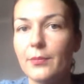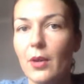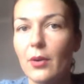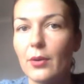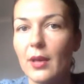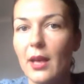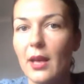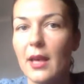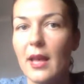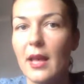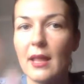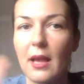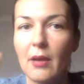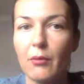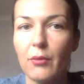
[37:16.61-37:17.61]
Okay, and
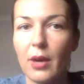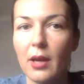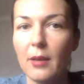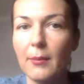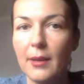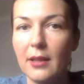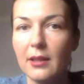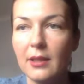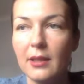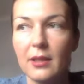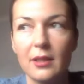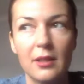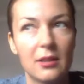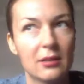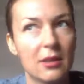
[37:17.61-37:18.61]
I recommend it
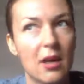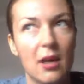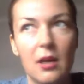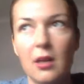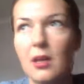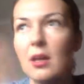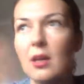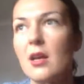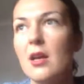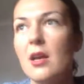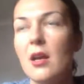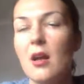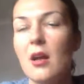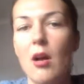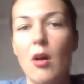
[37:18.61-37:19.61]

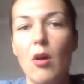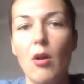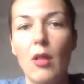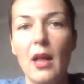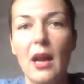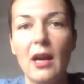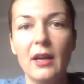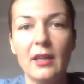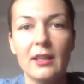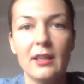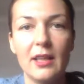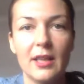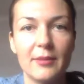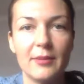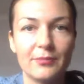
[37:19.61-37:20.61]

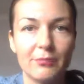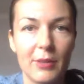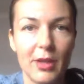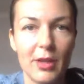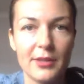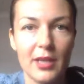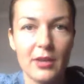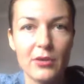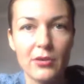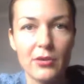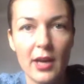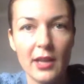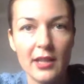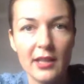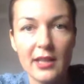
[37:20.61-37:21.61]
wholeheartedly because I
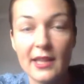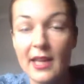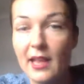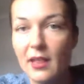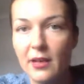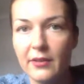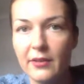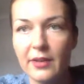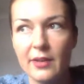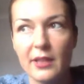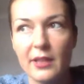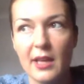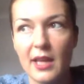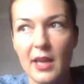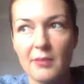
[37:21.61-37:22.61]
tried it and I love it
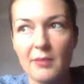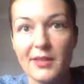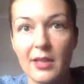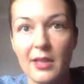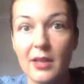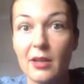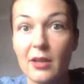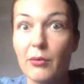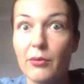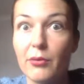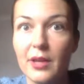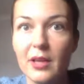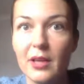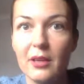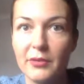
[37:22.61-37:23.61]
and I'm seeing
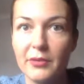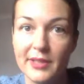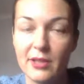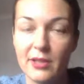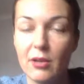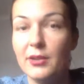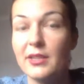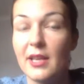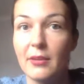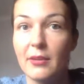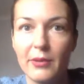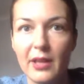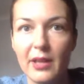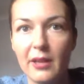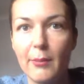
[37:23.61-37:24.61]
real results and
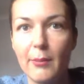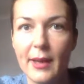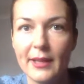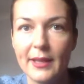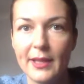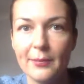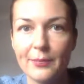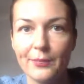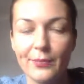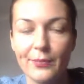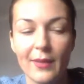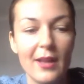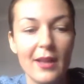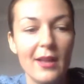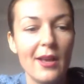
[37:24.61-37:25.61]
real money.
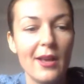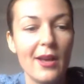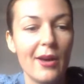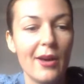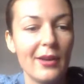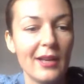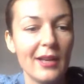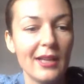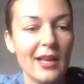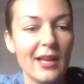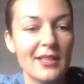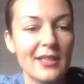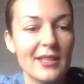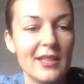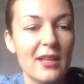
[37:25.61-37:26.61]
All right,
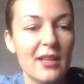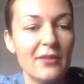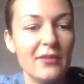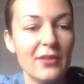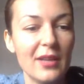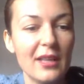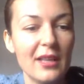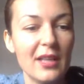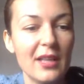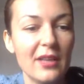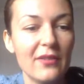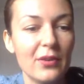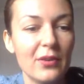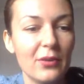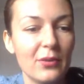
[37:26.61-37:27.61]
guys, love you and
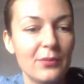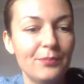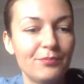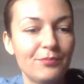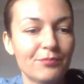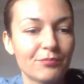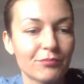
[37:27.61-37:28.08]
leave you.